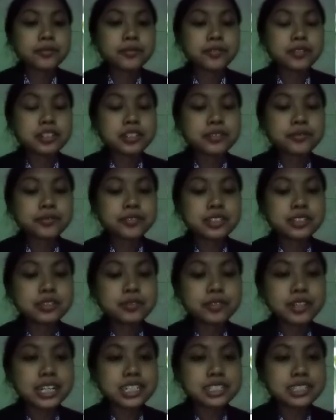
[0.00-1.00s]
For the
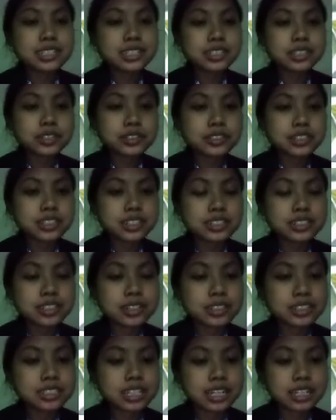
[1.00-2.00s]
first ways in using
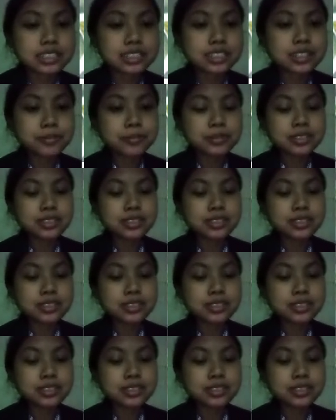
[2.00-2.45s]
subjunctives